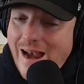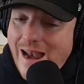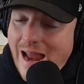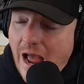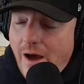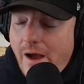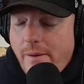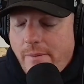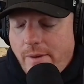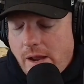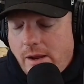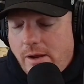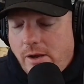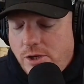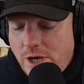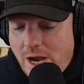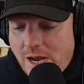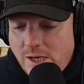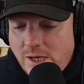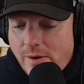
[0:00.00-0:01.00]
right now, like it. It, it
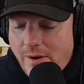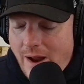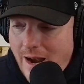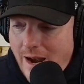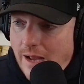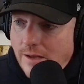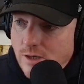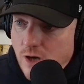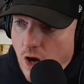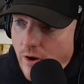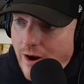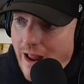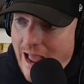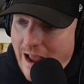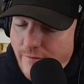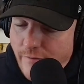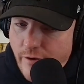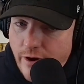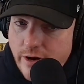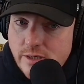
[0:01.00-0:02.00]
could change, but right now it's called
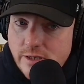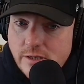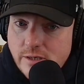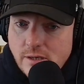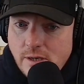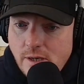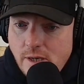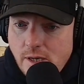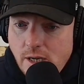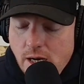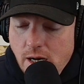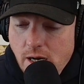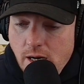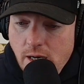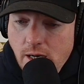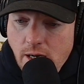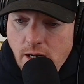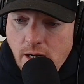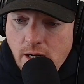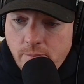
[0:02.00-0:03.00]
Everest.
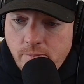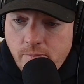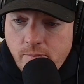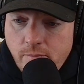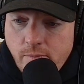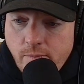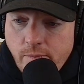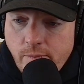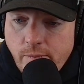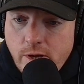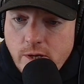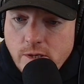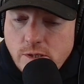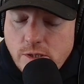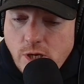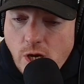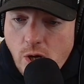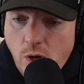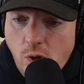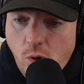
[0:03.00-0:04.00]
Um,
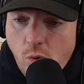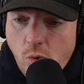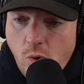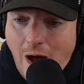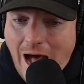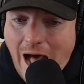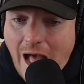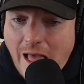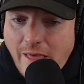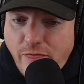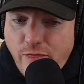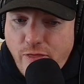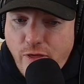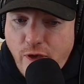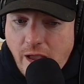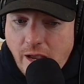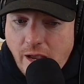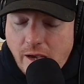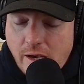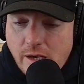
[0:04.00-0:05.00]
so I
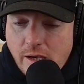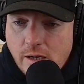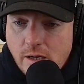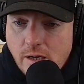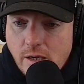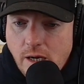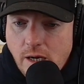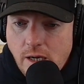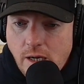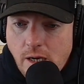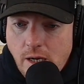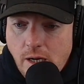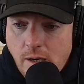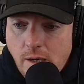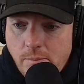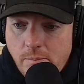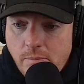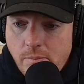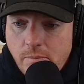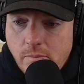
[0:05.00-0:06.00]
think
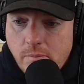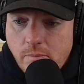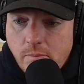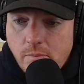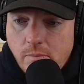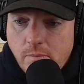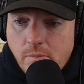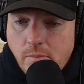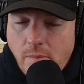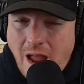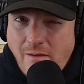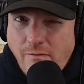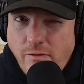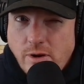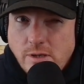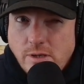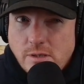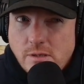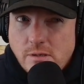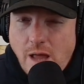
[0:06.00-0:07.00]
um,
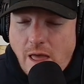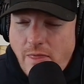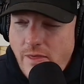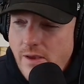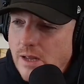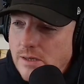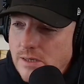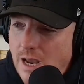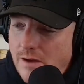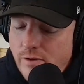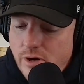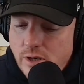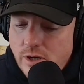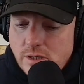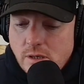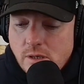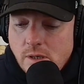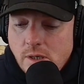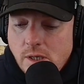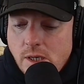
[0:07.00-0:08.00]
Everest. I think it's
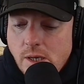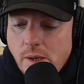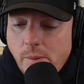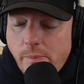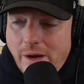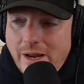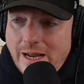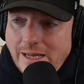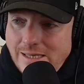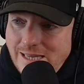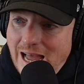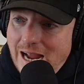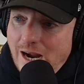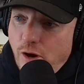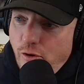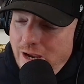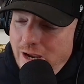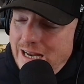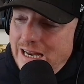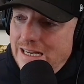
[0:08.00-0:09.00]
Everest, but it's
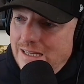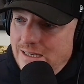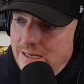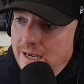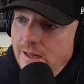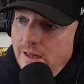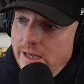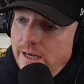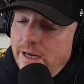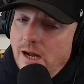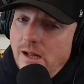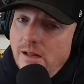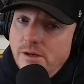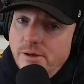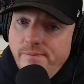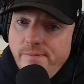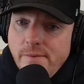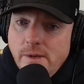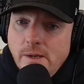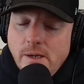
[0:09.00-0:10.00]
that greeny tealy
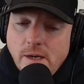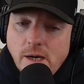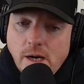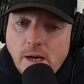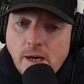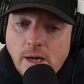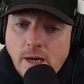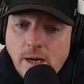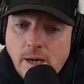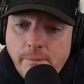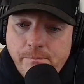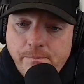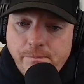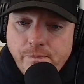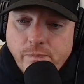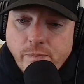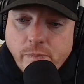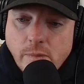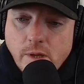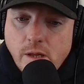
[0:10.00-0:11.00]
color. Um,
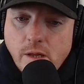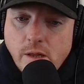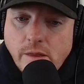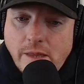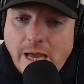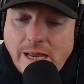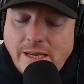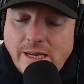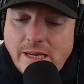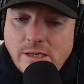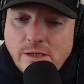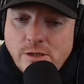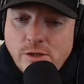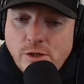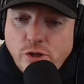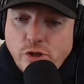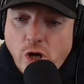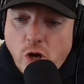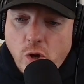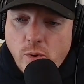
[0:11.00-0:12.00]
mm-hmm. They
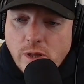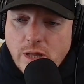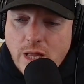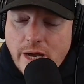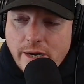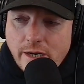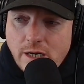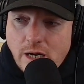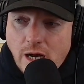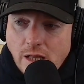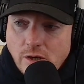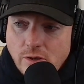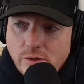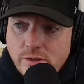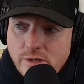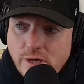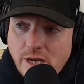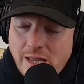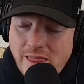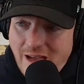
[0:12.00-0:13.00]
didn't show a lot of
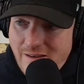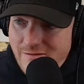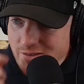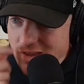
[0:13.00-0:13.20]
colors in